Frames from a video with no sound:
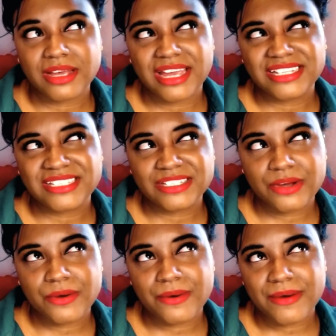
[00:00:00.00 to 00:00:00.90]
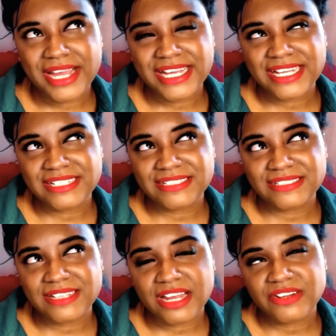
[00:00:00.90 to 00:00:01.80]
So I guess,
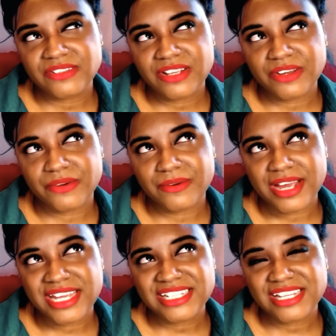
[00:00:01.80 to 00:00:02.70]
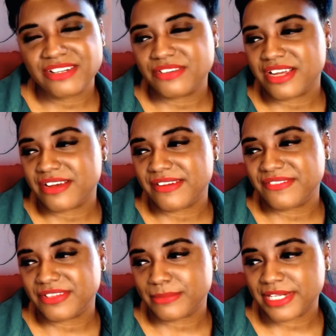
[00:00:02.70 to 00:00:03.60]
I don't know. I don't know how I
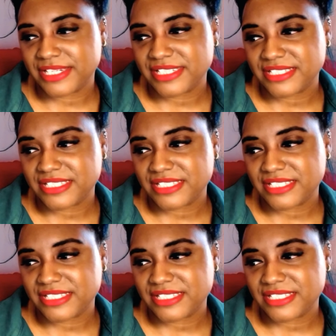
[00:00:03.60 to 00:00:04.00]
feel about it.